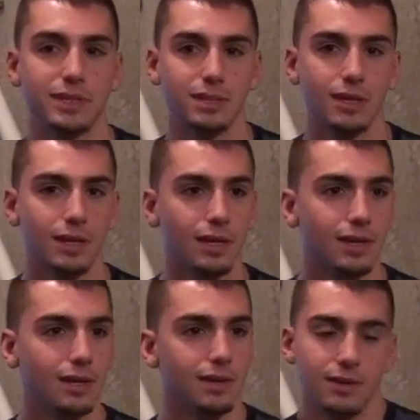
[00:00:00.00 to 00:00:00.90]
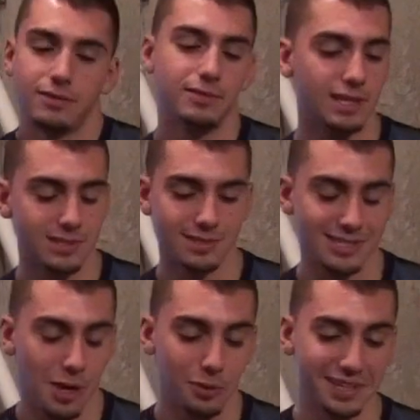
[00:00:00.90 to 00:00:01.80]
but that's
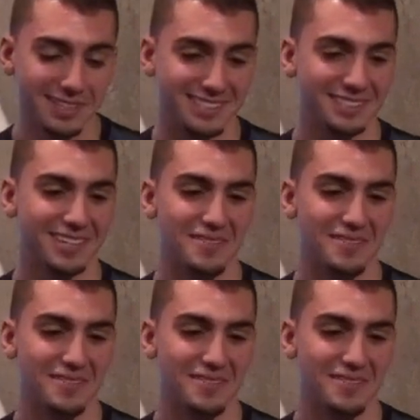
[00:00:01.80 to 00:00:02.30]
that's how it is, dude.